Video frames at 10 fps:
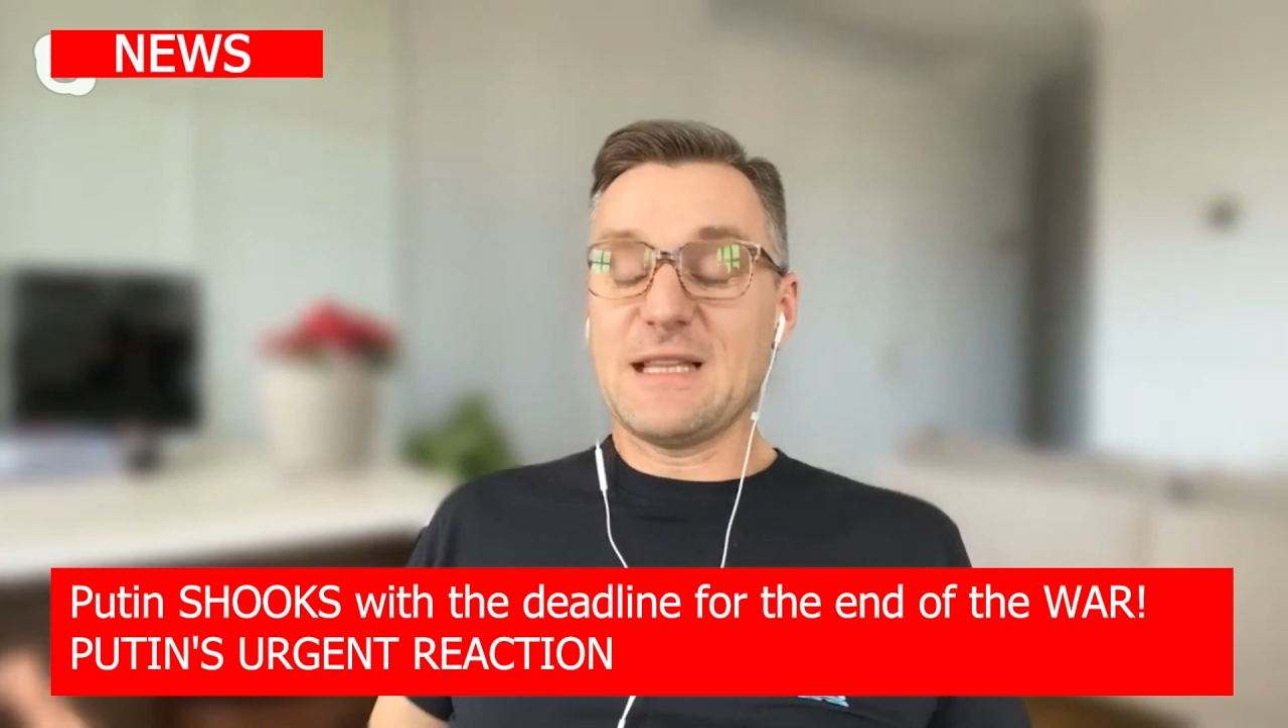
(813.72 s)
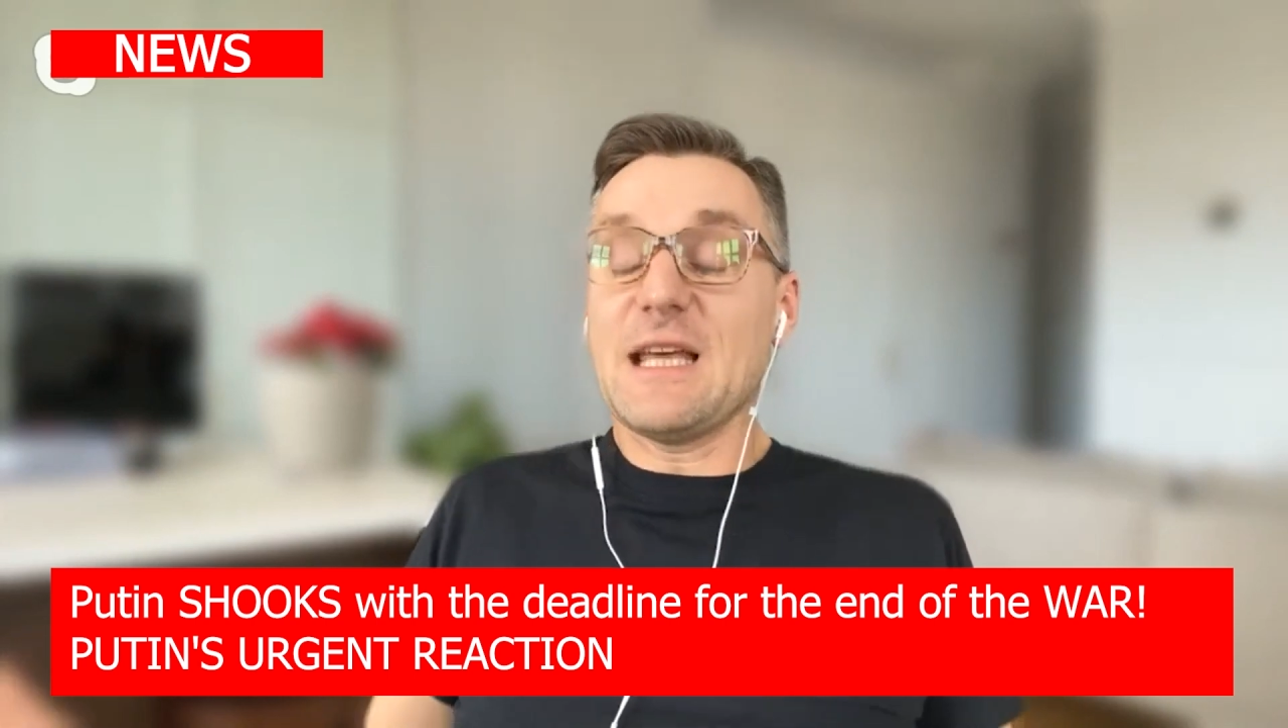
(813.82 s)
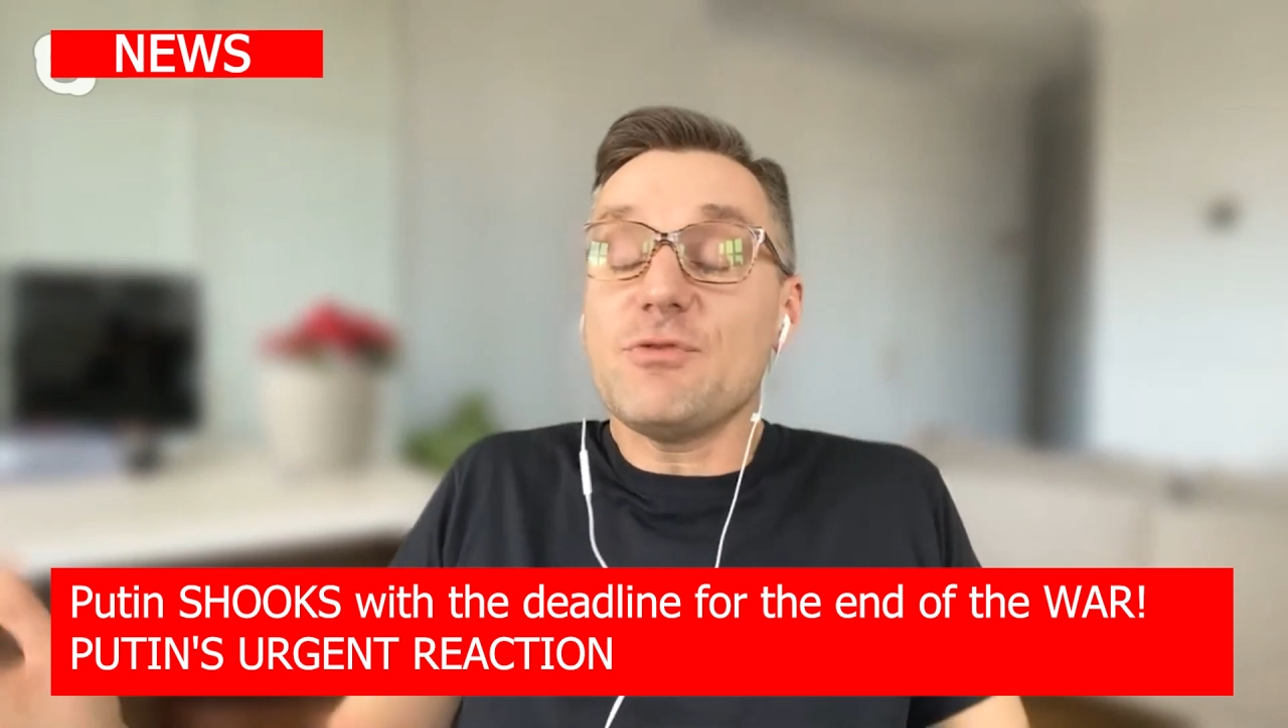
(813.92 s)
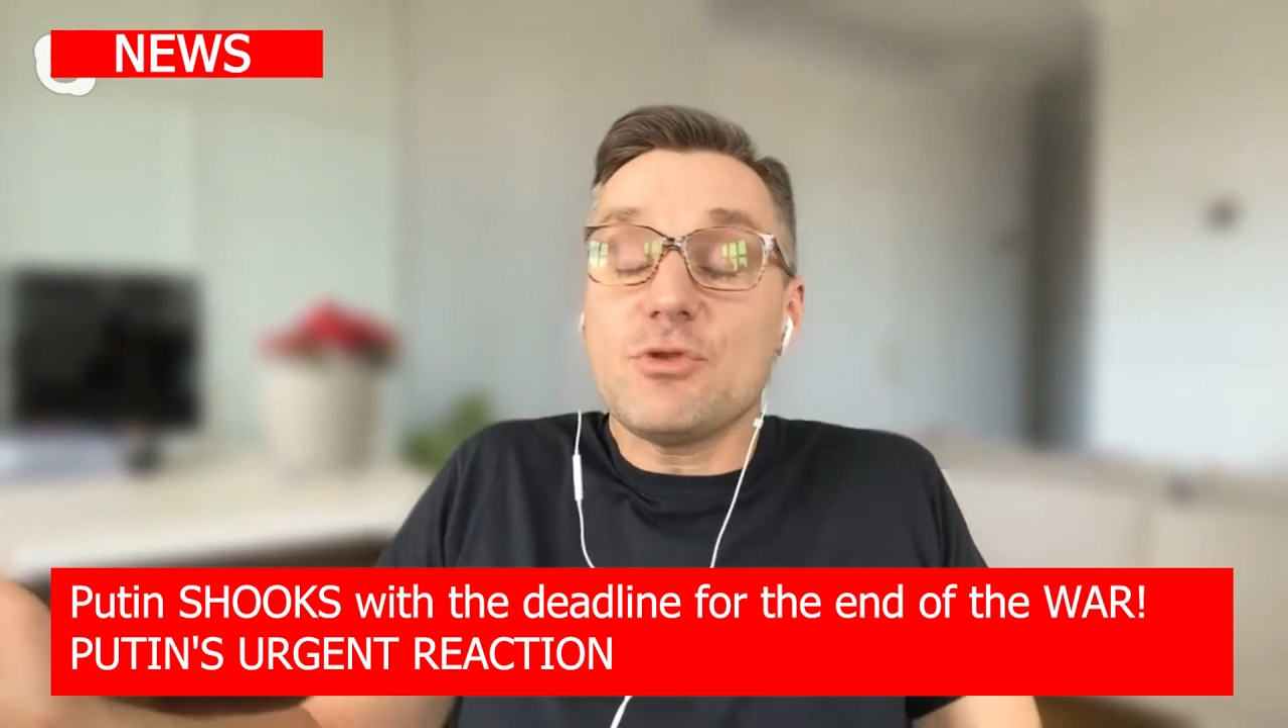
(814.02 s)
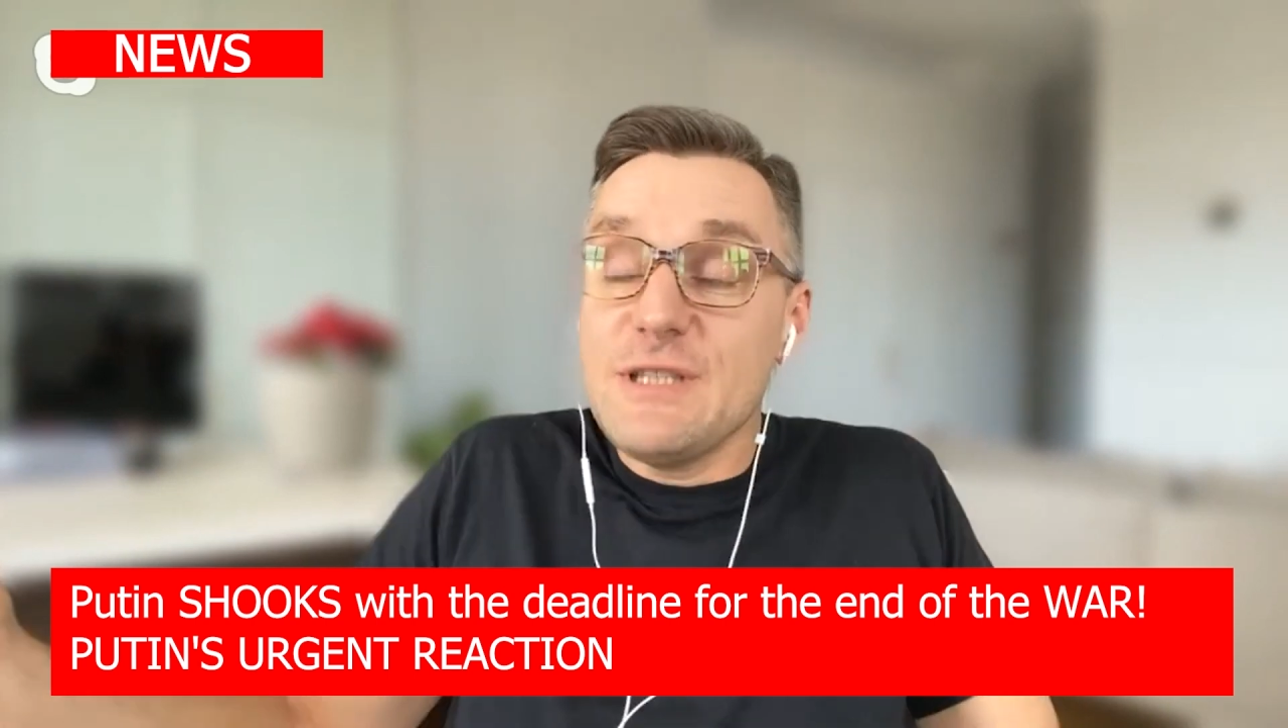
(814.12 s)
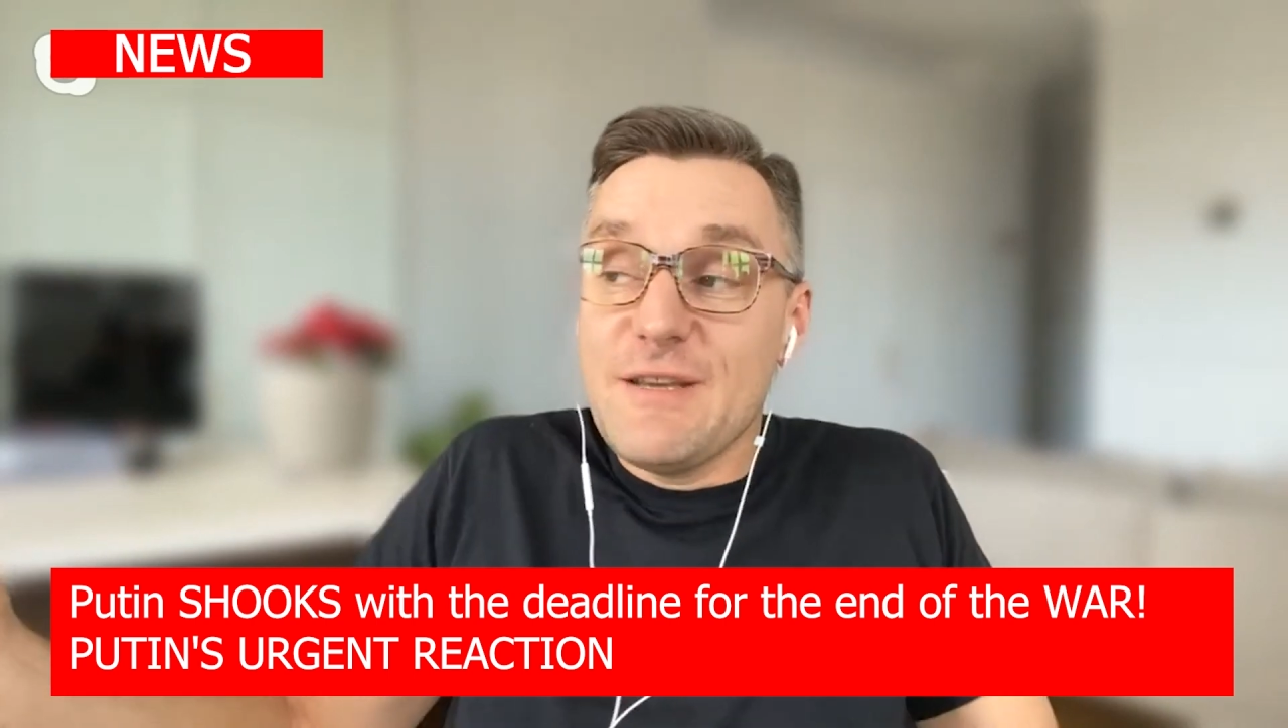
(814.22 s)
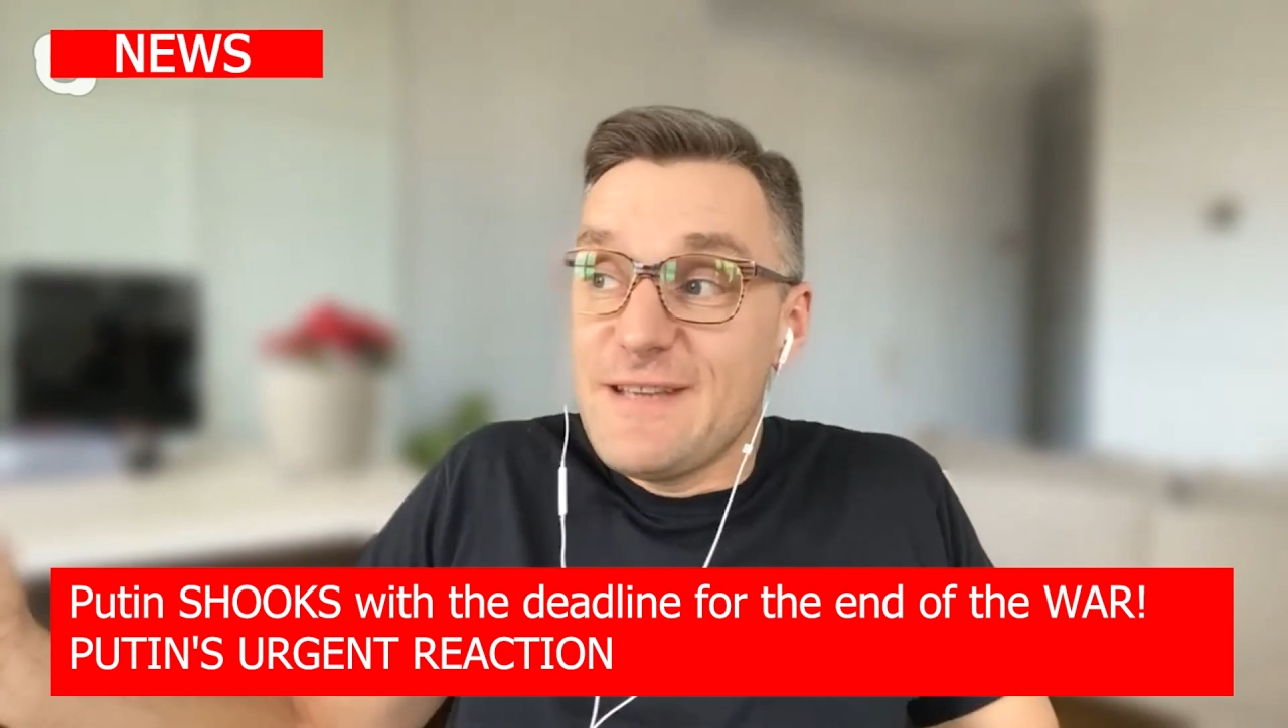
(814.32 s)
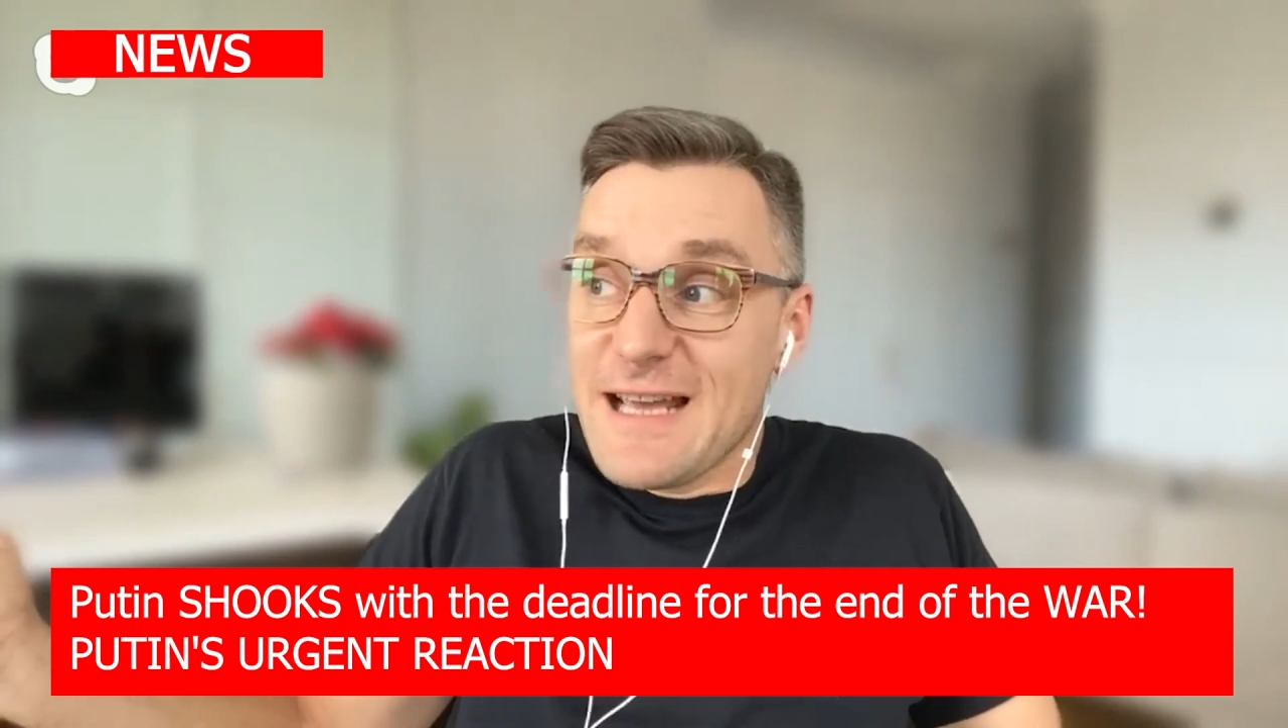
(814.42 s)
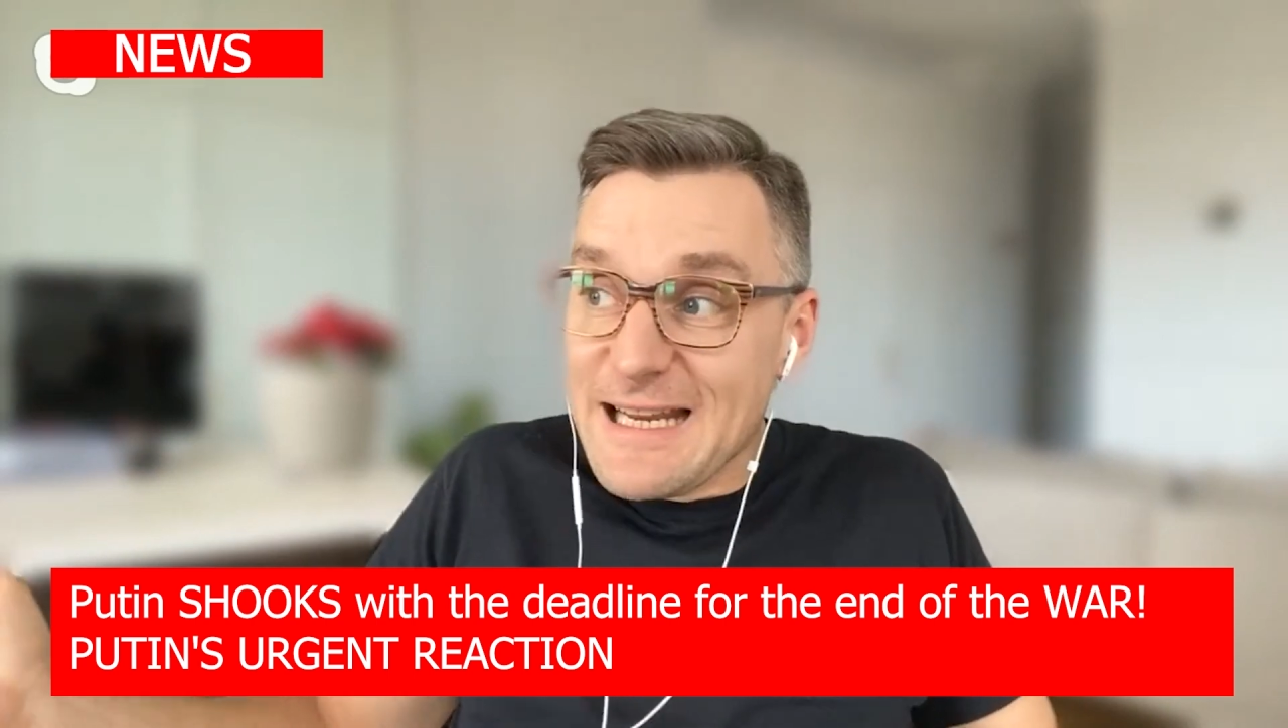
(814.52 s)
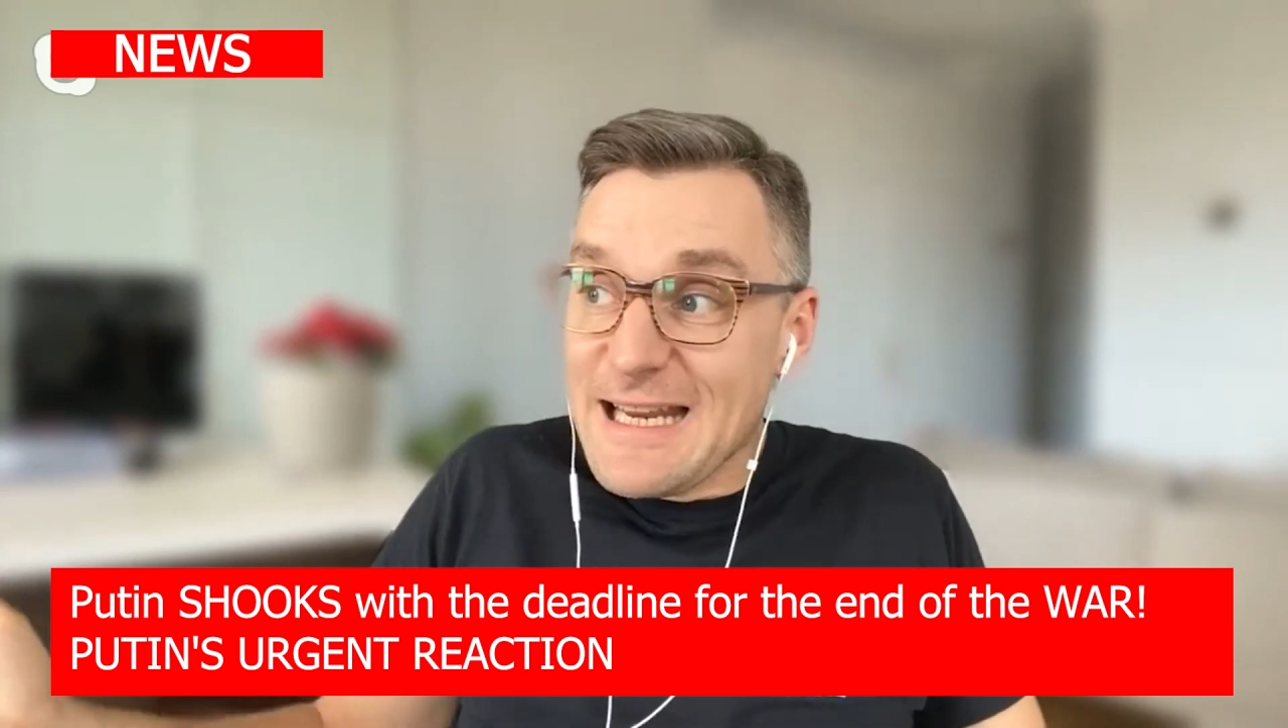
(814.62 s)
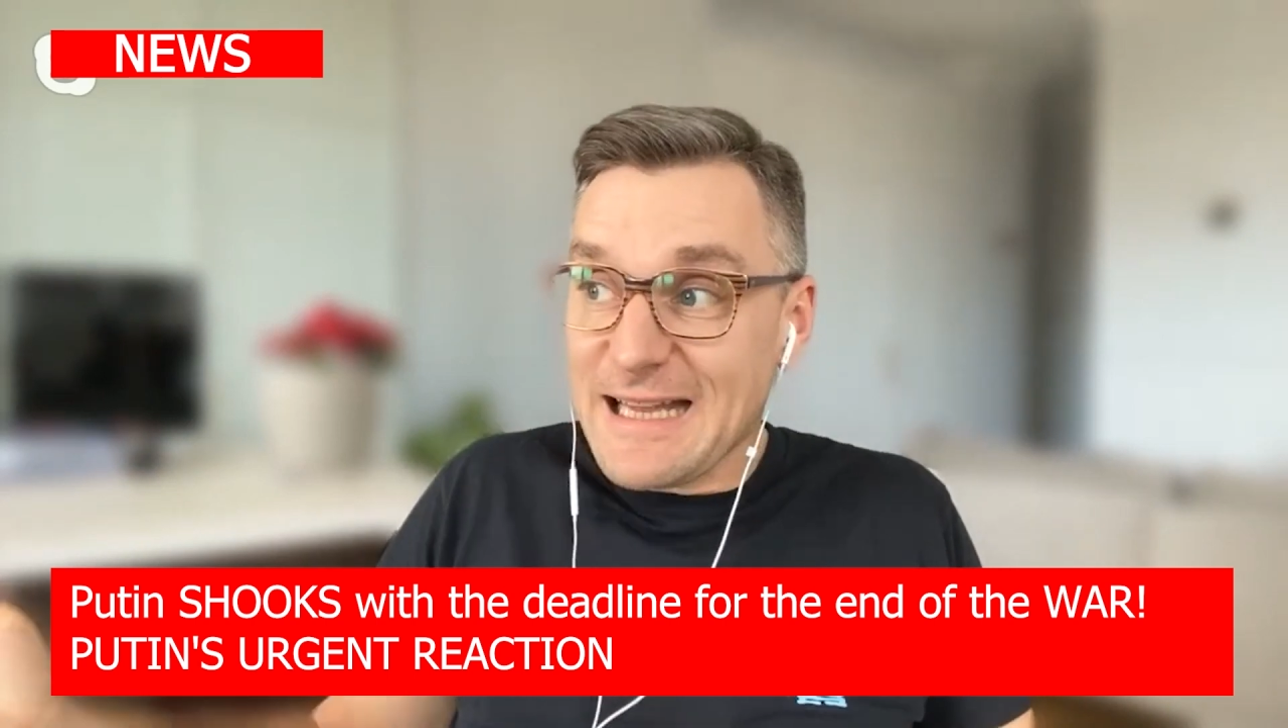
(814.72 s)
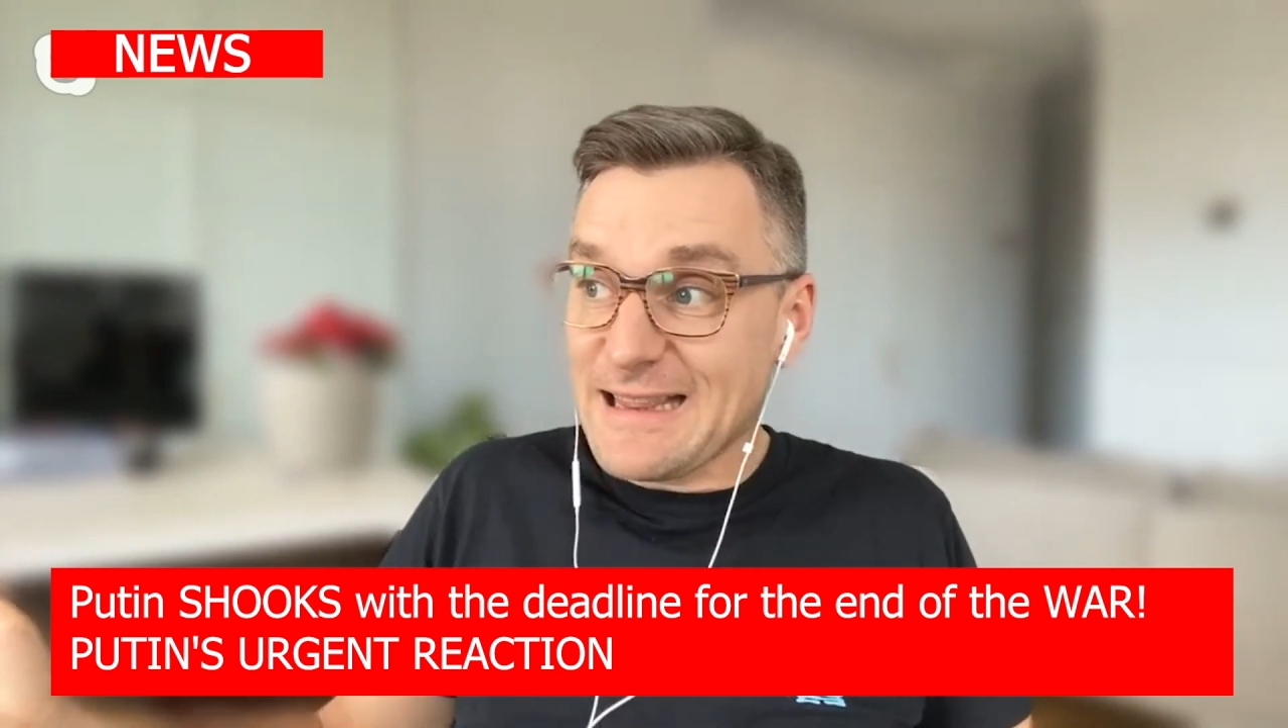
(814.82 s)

It's unbelievable,